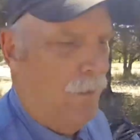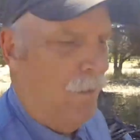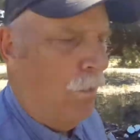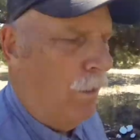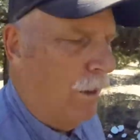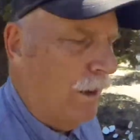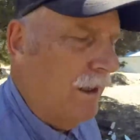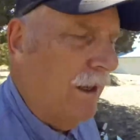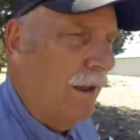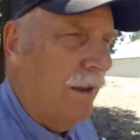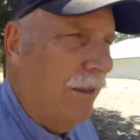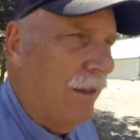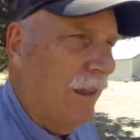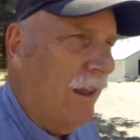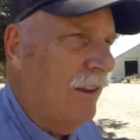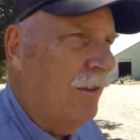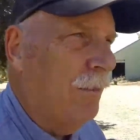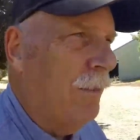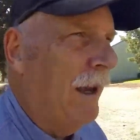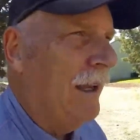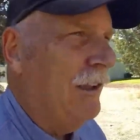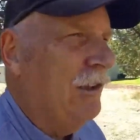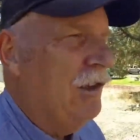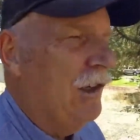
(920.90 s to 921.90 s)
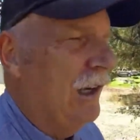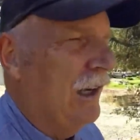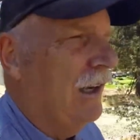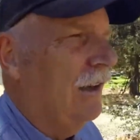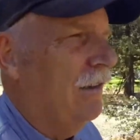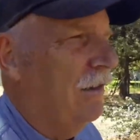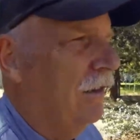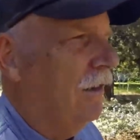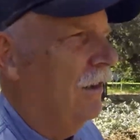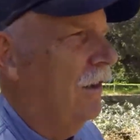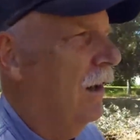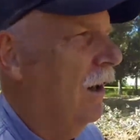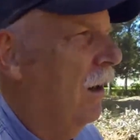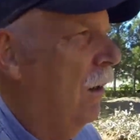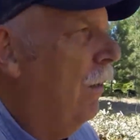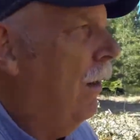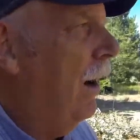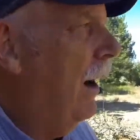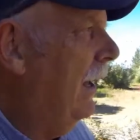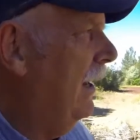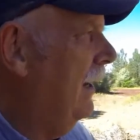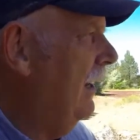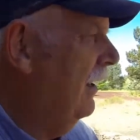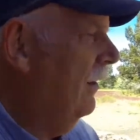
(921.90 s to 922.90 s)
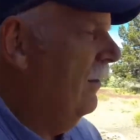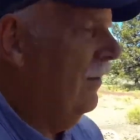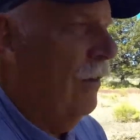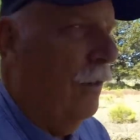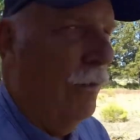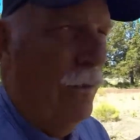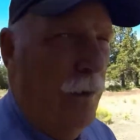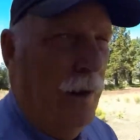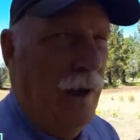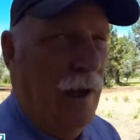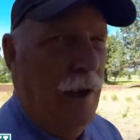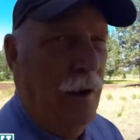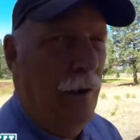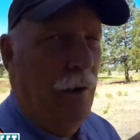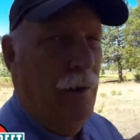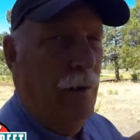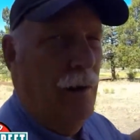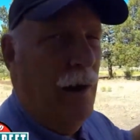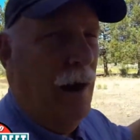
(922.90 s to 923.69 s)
One of the things my chickens are going to want is over here.